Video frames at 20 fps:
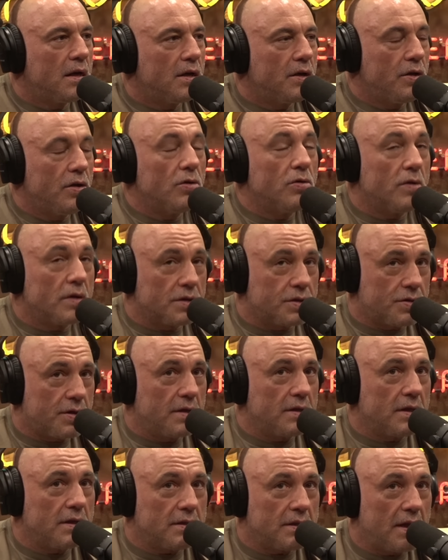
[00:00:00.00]
You know who else
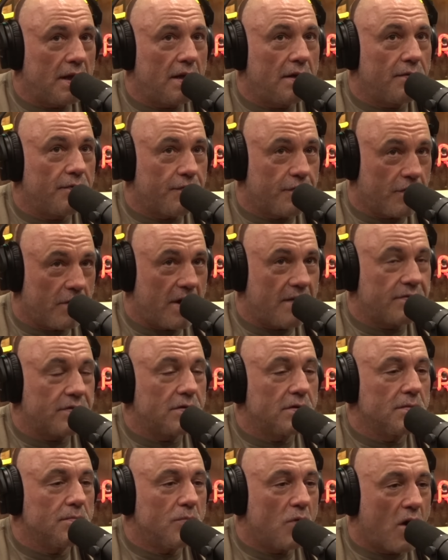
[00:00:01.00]
trained like that
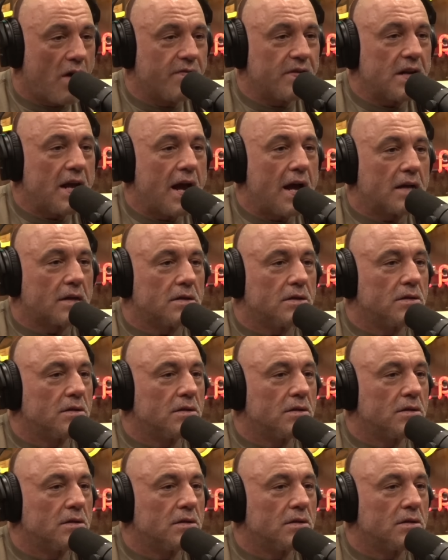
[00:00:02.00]
forever? Marvin Hagler.